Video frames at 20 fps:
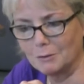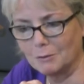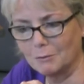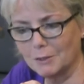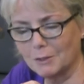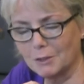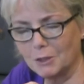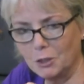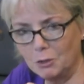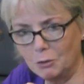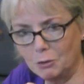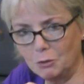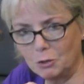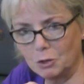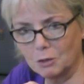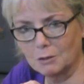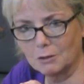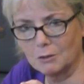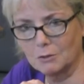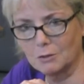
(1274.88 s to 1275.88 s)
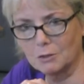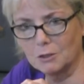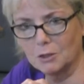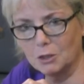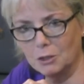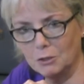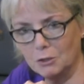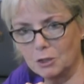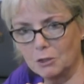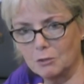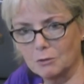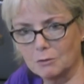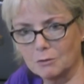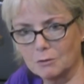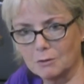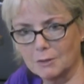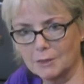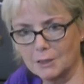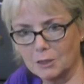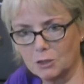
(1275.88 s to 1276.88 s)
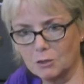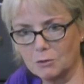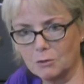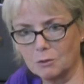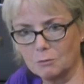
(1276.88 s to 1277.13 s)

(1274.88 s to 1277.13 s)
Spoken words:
with huge constitutional issues,